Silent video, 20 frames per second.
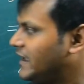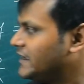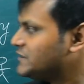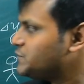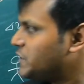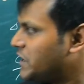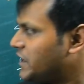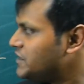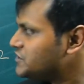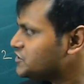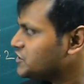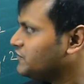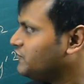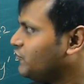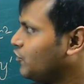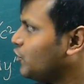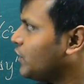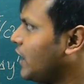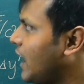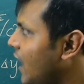explanation
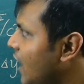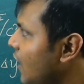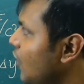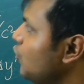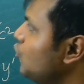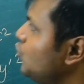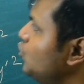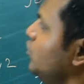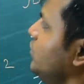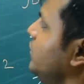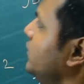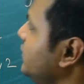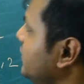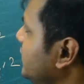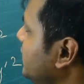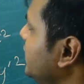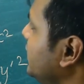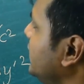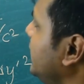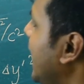for how
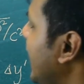the